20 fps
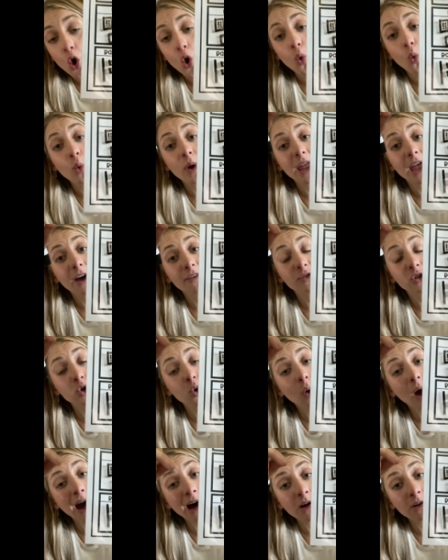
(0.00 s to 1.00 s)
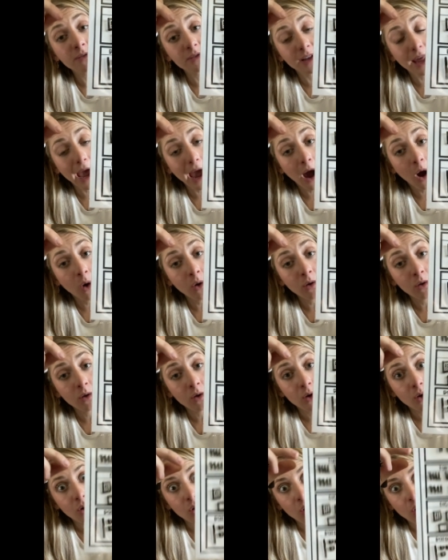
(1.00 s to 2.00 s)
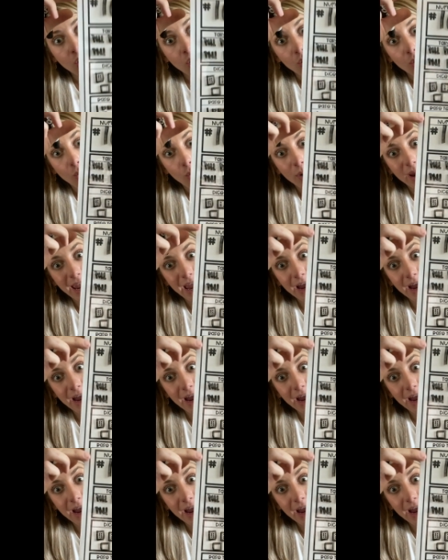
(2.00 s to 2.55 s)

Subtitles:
We have 12 now. We